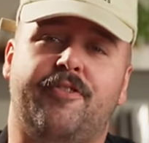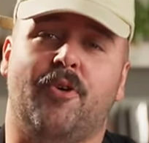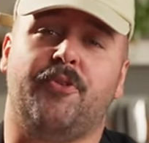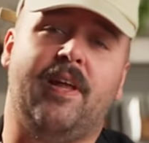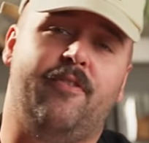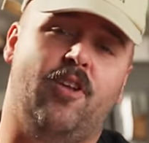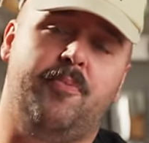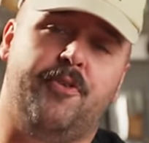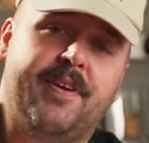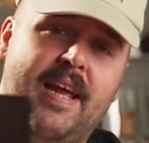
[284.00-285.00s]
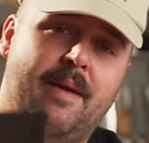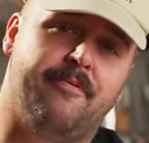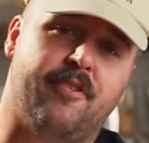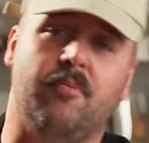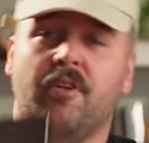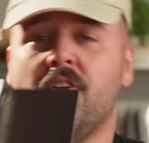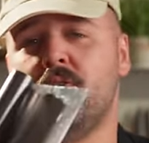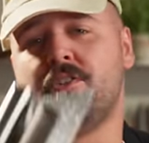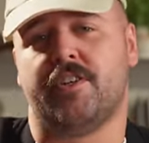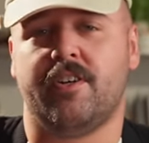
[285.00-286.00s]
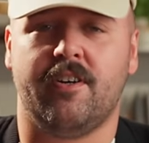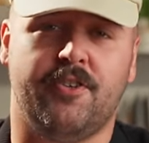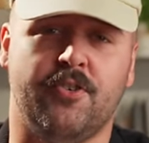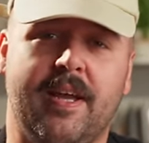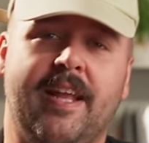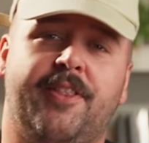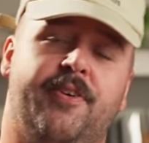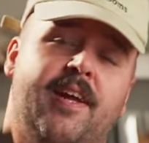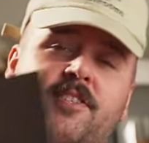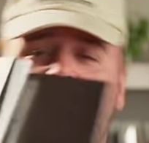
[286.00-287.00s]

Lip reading: If you want to level up your game from loser to internet